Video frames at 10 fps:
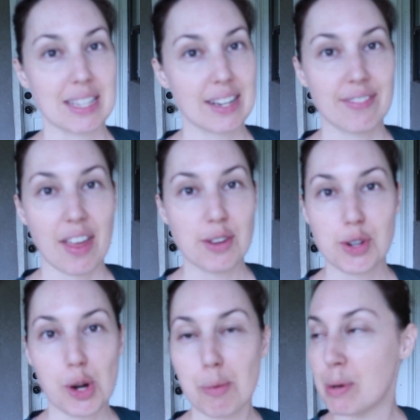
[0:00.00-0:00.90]
was gonna fly the
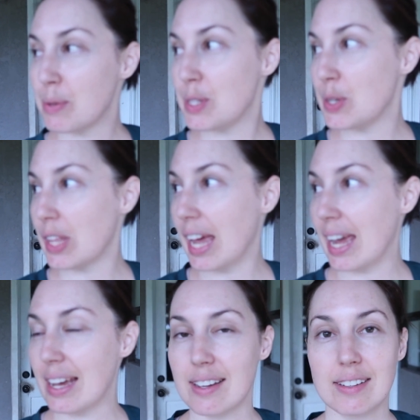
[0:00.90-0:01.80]
drone, but it was too
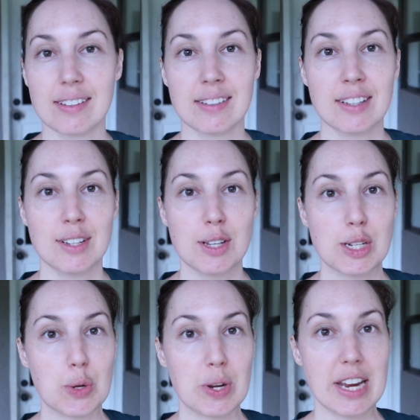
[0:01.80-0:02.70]
late. Too